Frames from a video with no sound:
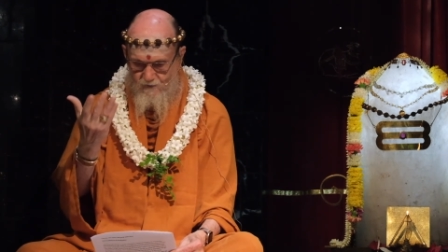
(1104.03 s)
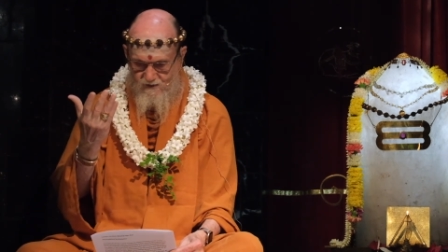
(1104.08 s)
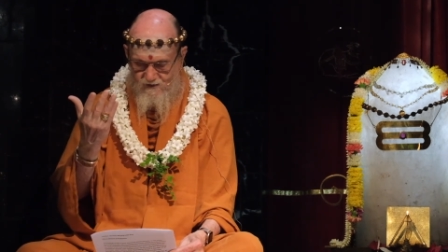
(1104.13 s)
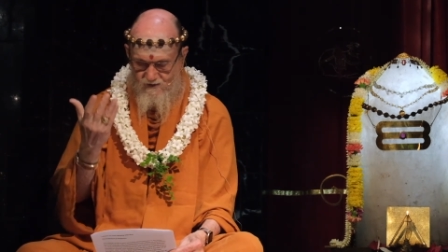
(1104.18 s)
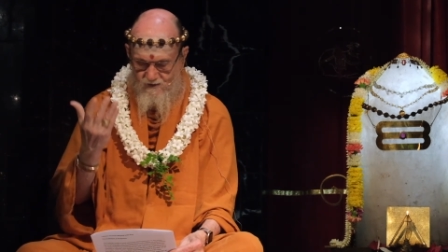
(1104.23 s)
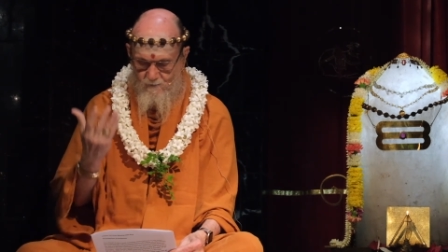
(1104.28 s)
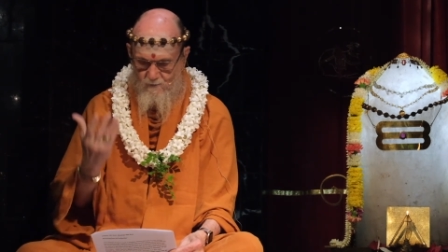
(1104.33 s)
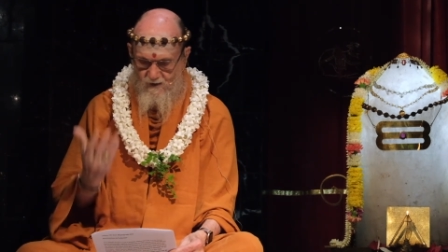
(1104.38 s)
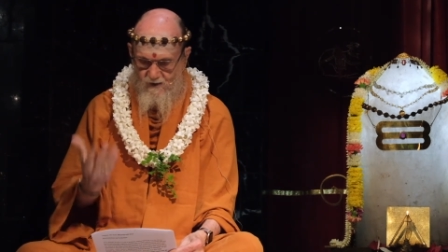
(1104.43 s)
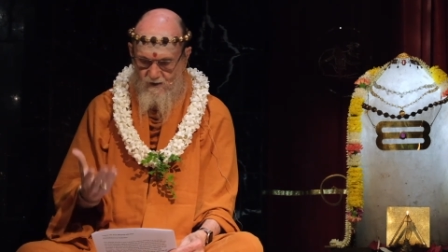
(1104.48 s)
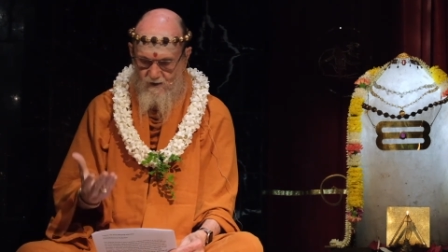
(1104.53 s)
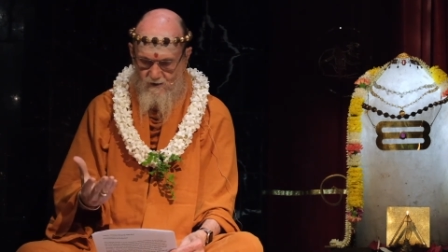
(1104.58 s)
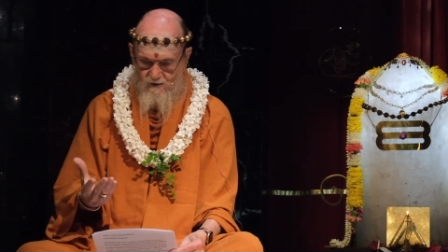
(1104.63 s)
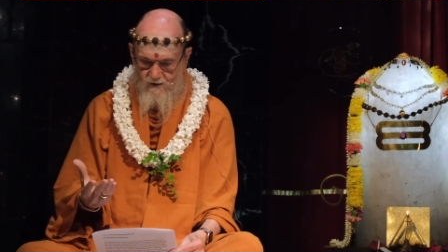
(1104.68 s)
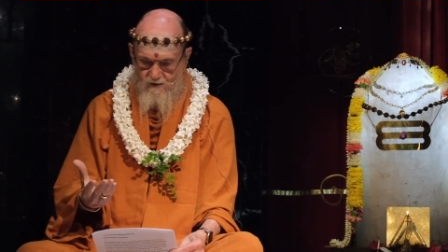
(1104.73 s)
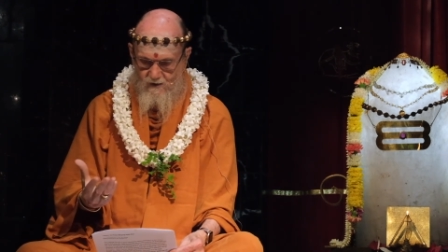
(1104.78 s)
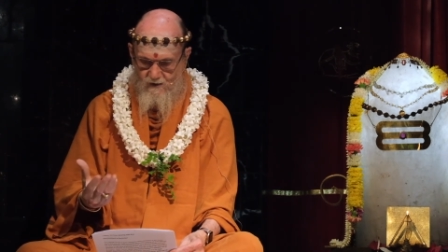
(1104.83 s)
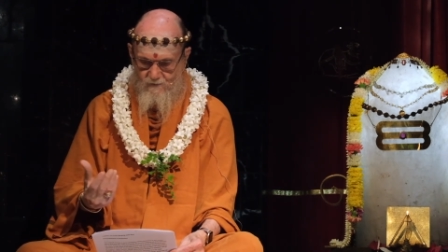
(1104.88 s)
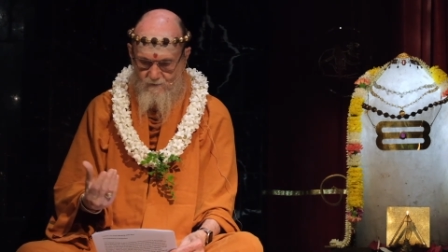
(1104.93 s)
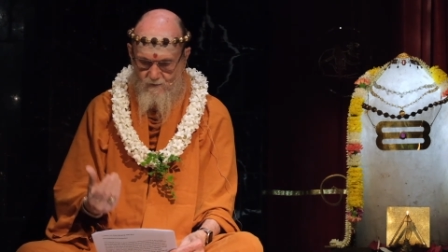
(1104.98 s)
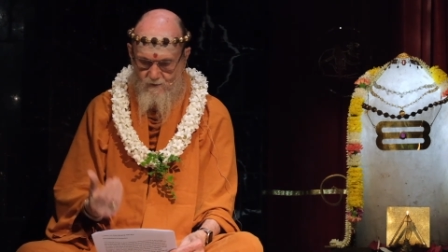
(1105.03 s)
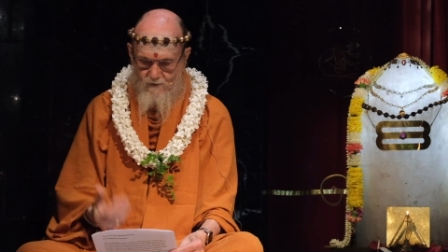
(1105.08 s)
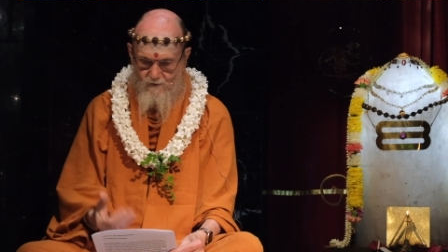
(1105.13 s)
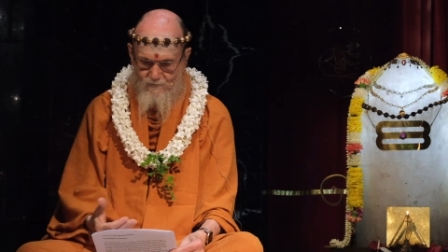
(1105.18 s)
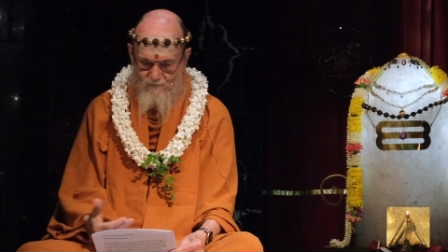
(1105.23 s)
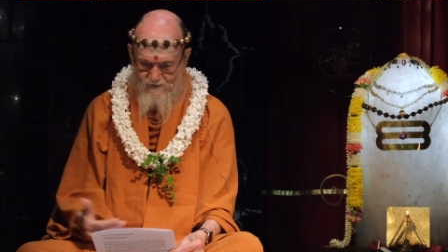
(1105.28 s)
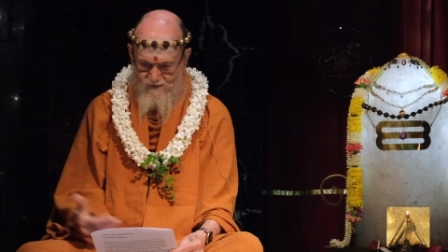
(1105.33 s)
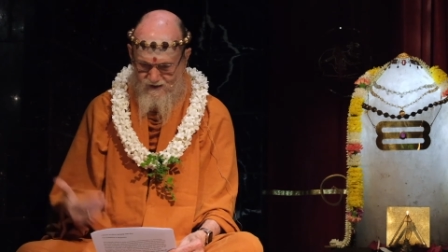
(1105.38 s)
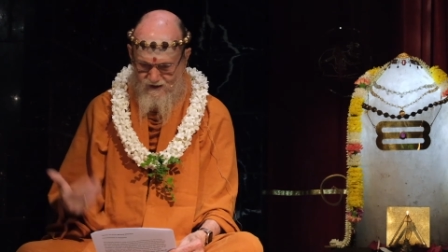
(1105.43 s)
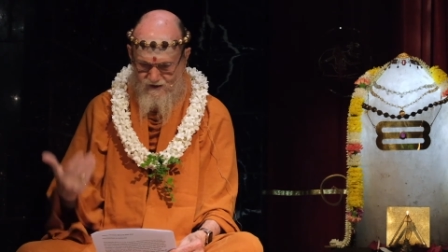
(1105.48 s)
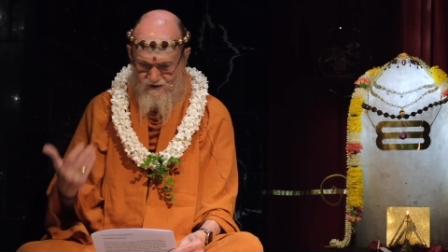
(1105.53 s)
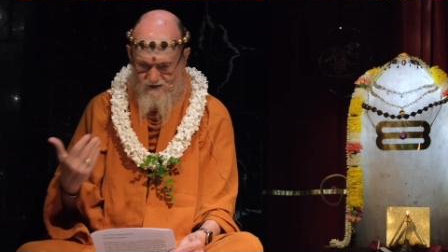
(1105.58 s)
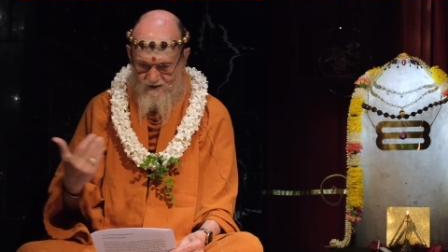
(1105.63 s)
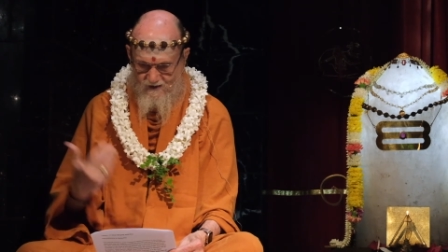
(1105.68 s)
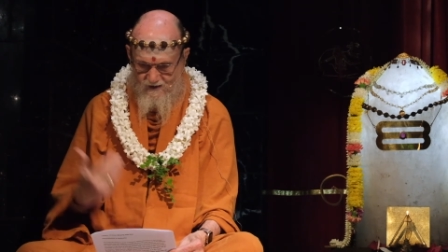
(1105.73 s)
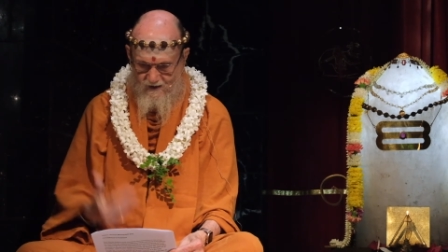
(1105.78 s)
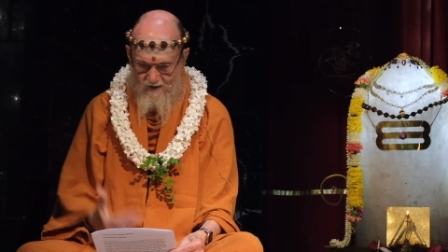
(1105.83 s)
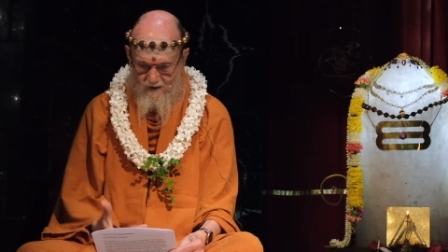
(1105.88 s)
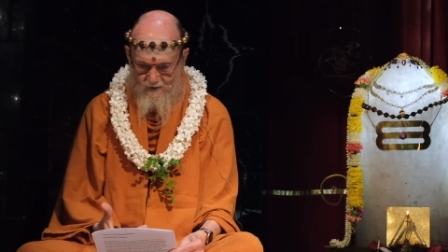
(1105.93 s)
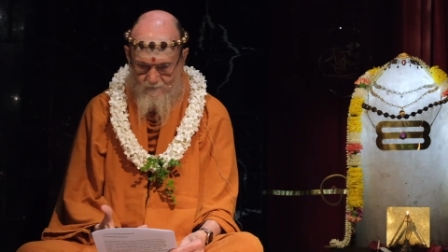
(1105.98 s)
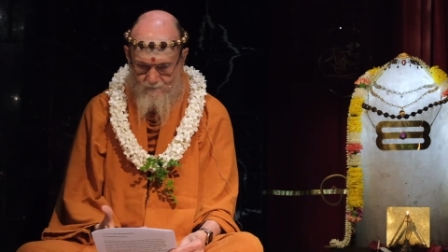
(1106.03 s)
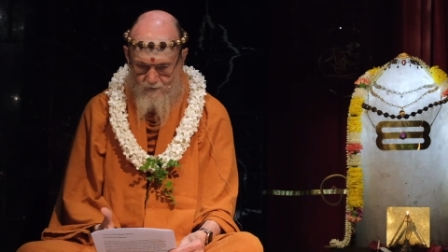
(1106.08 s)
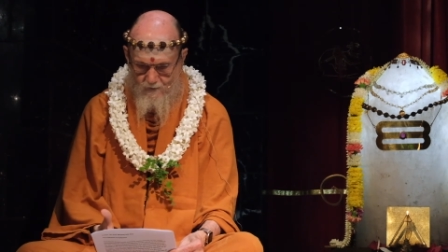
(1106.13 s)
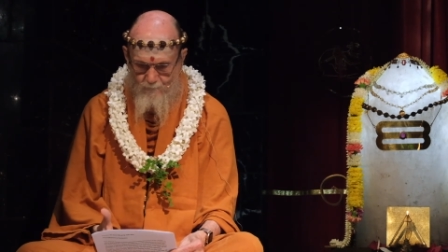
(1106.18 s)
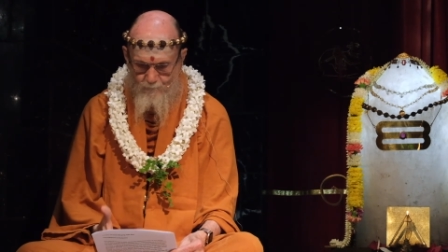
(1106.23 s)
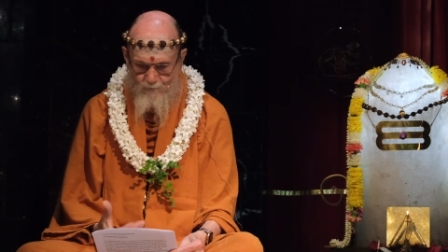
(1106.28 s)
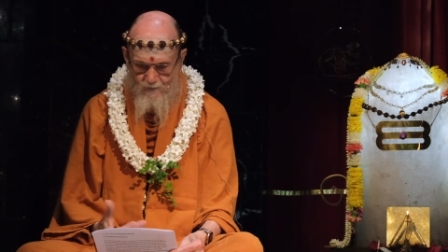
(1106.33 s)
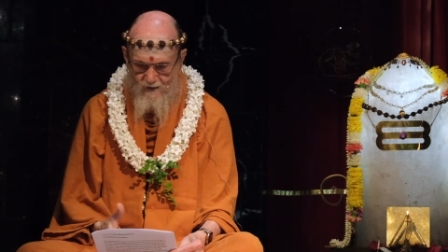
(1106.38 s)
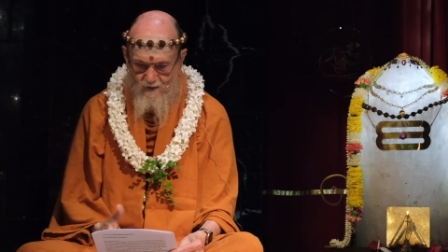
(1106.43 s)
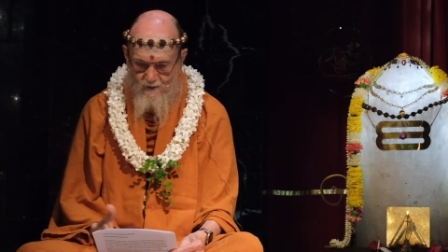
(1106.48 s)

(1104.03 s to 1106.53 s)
if it's a Mahadeva, if it's a Deva,